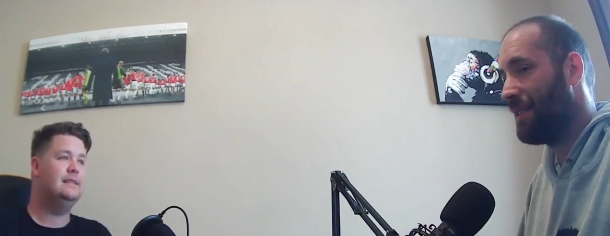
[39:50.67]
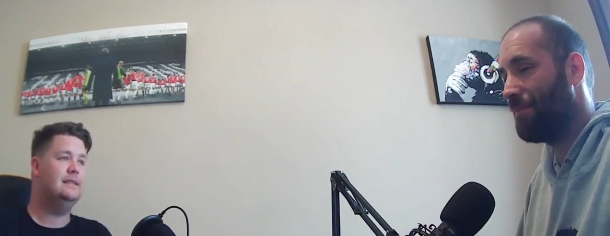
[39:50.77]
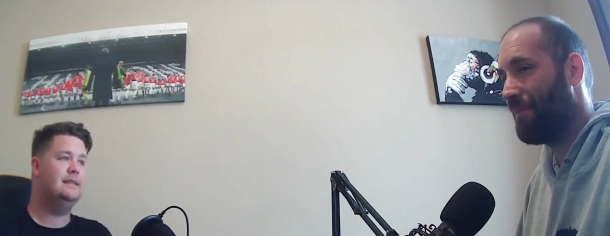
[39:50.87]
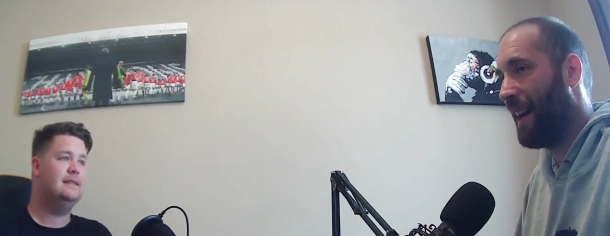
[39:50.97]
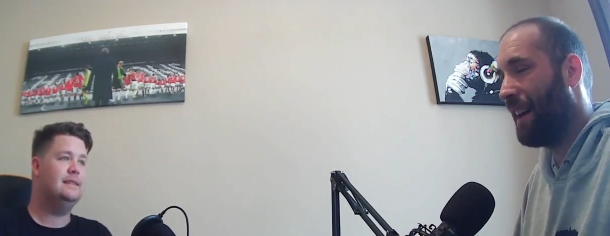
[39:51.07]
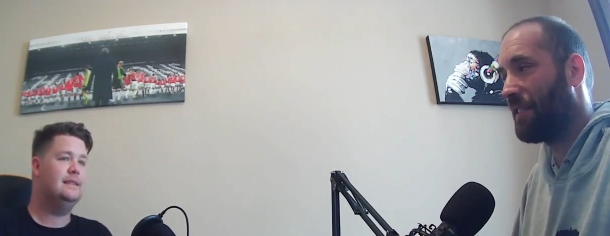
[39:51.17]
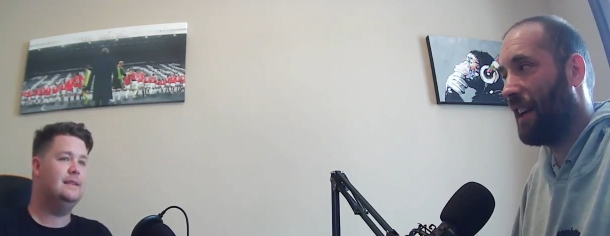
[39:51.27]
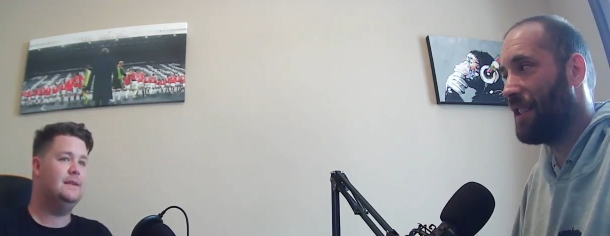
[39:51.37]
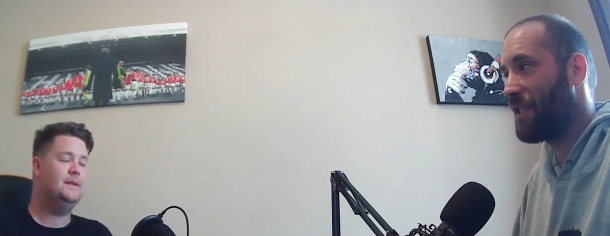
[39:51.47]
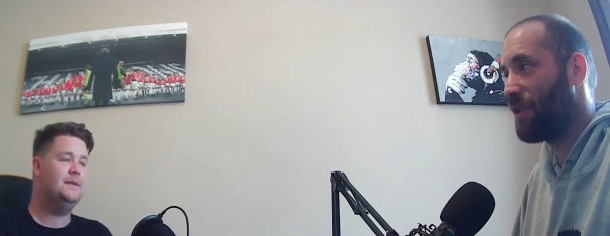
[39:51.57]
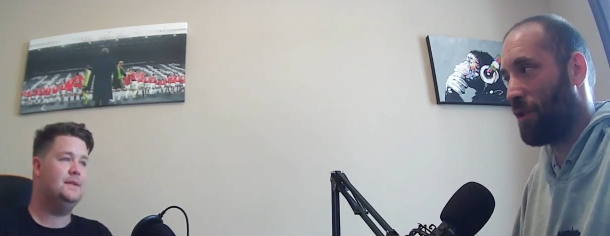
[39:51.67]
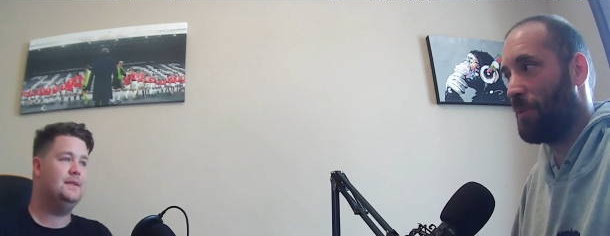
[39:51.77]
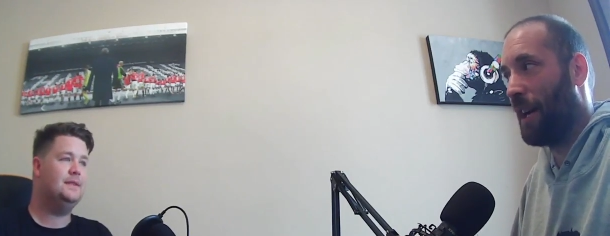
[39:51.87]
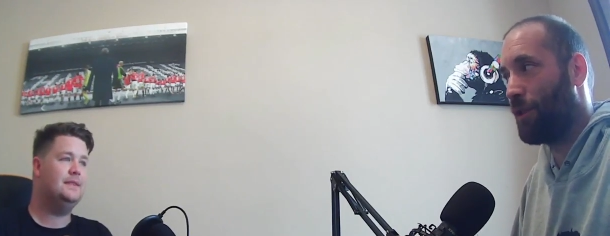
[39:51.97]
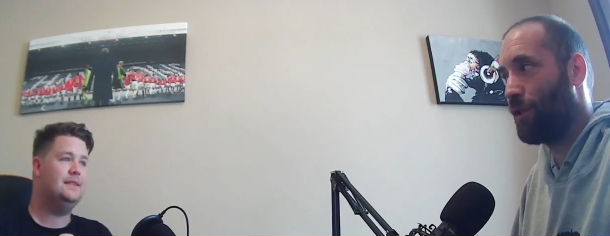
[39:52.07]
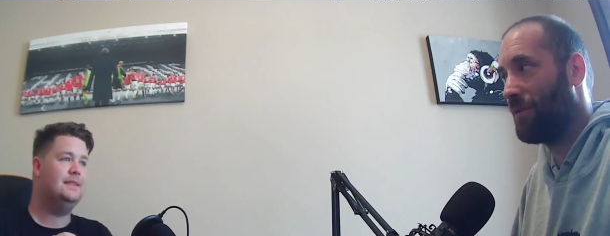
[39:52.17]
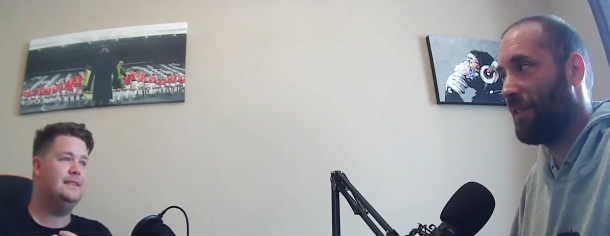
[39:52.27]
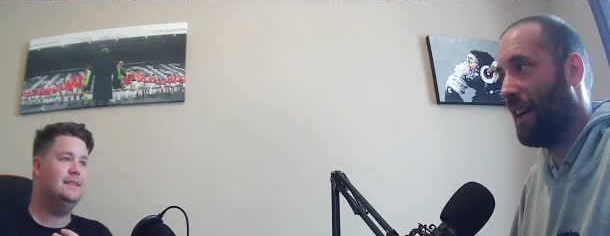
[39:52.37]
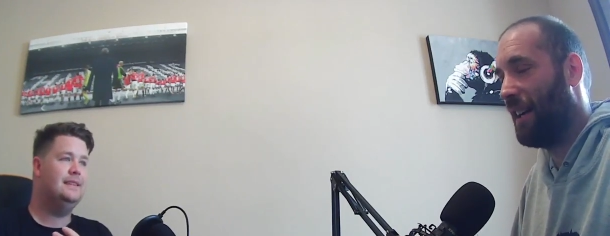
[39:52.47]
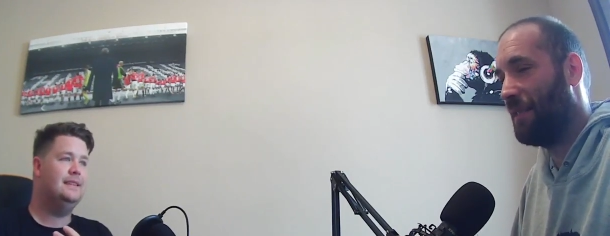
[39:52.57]
Speaker 1: Nowadays, not so much.
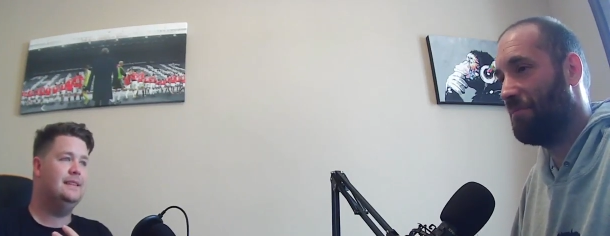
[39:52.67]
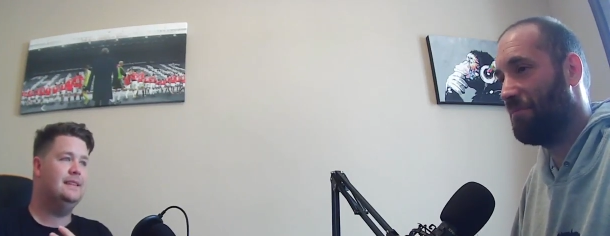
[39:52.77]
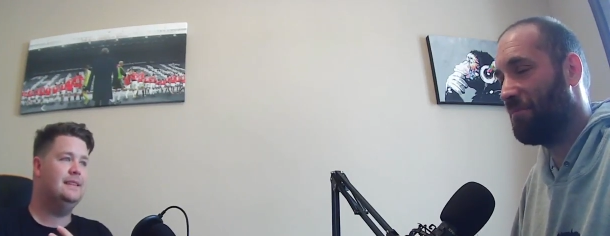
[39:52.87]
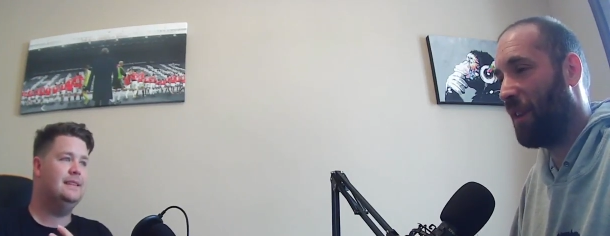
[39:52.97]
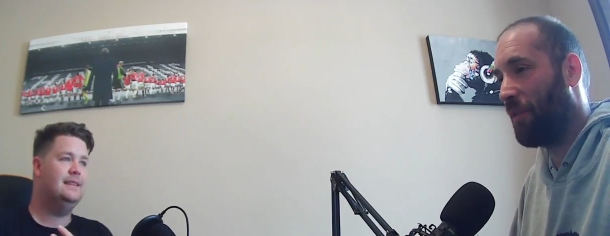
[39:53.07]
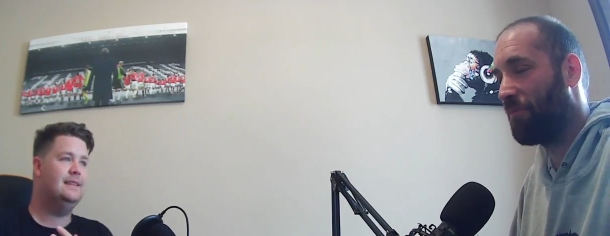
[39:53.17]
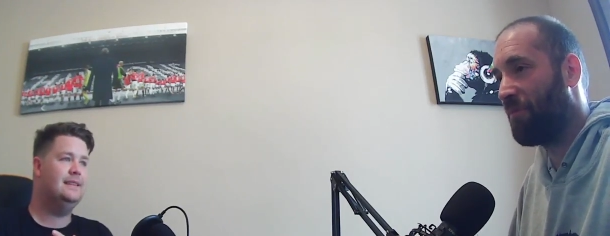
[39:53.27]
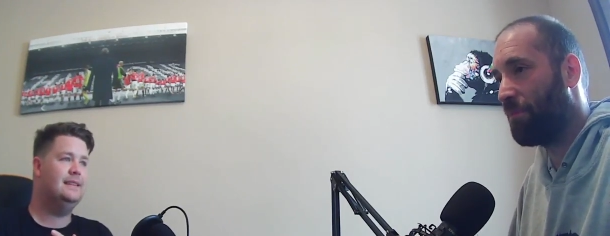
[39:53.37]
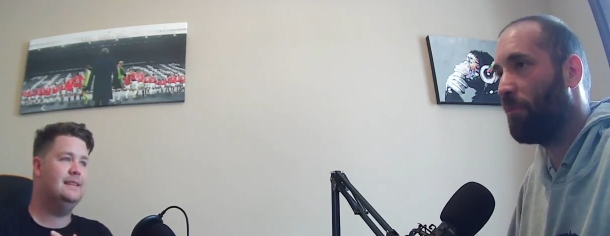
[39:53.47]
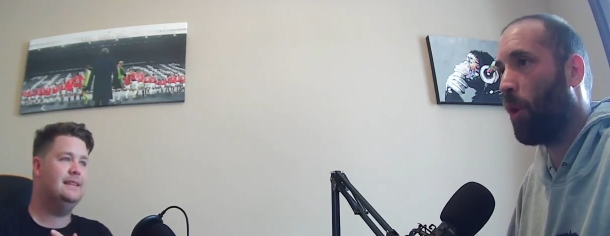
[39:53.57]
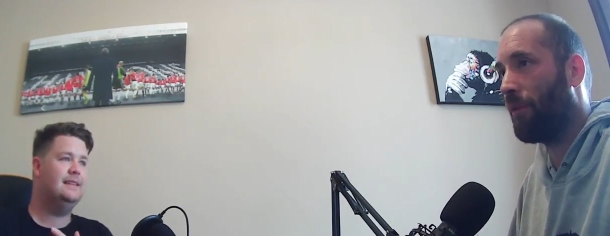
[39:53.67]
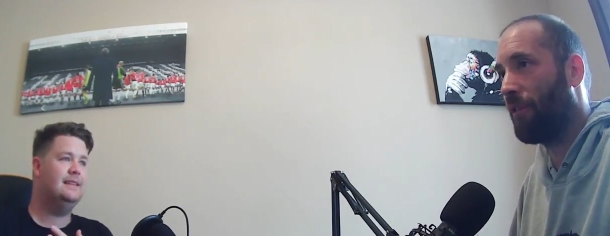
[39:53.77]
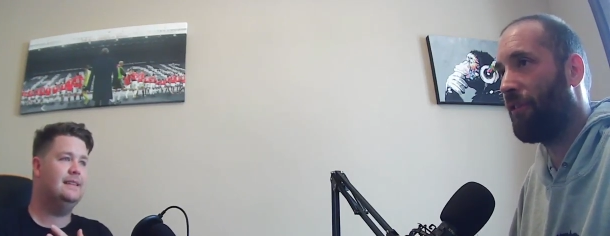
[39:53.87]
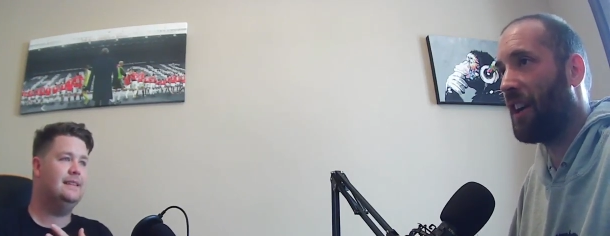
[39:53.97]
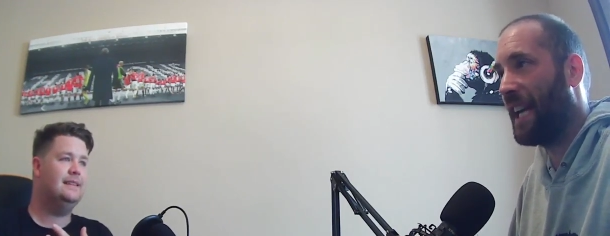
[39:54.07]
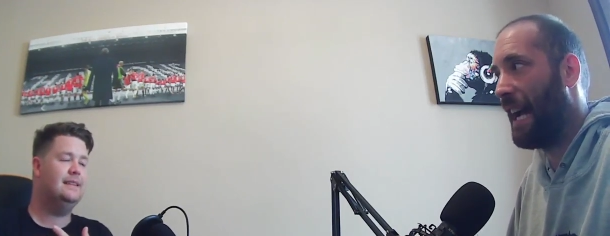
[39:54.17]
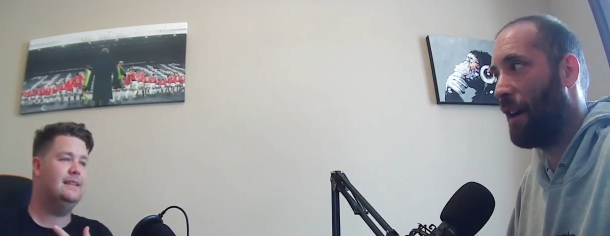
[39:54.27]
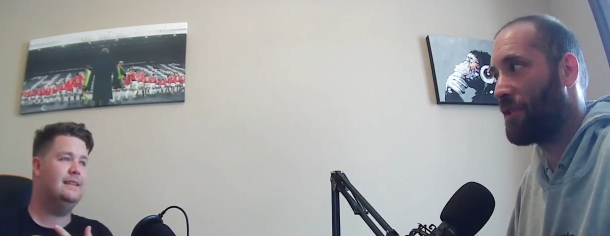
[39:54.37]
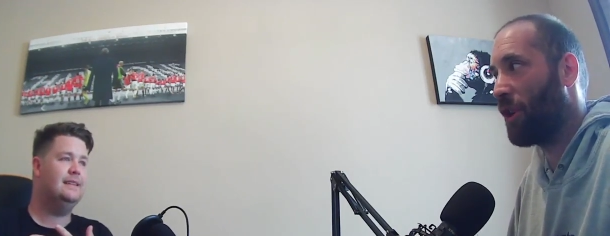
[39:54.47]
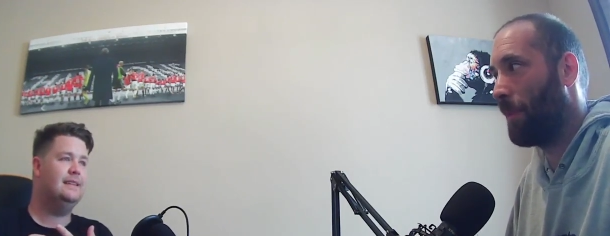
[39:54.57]
Um, I'm more of a funky
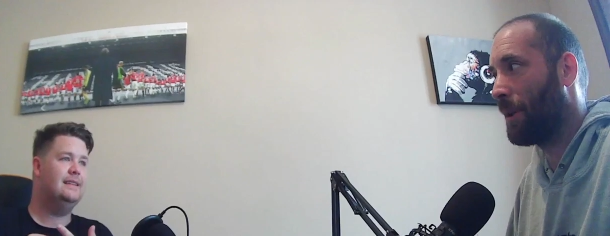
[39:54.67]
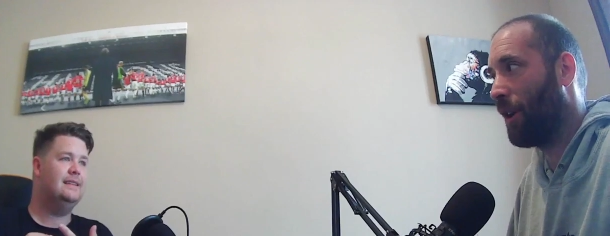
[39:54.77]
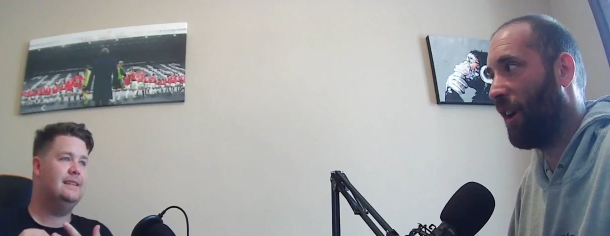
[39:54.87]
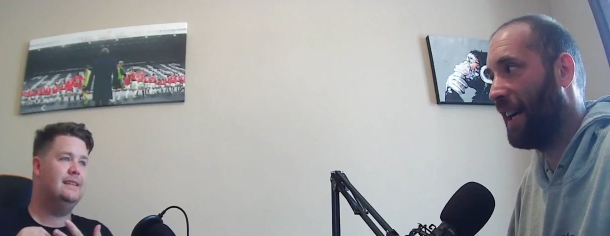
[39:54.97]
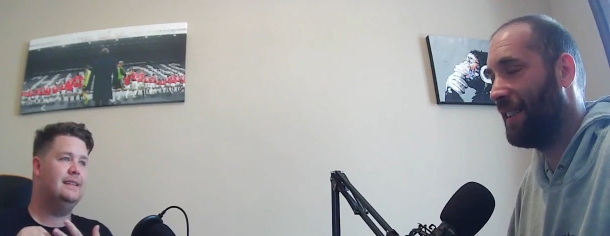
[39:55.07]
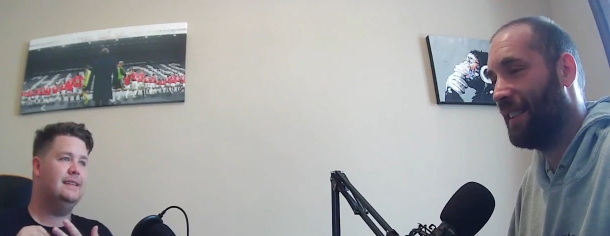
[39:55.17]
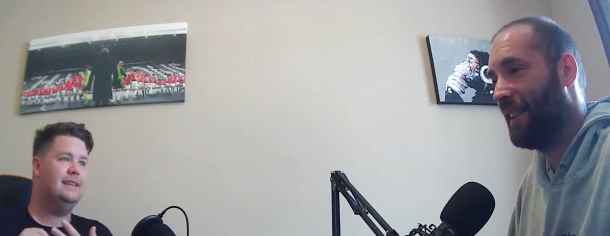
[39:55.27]
house type of guy.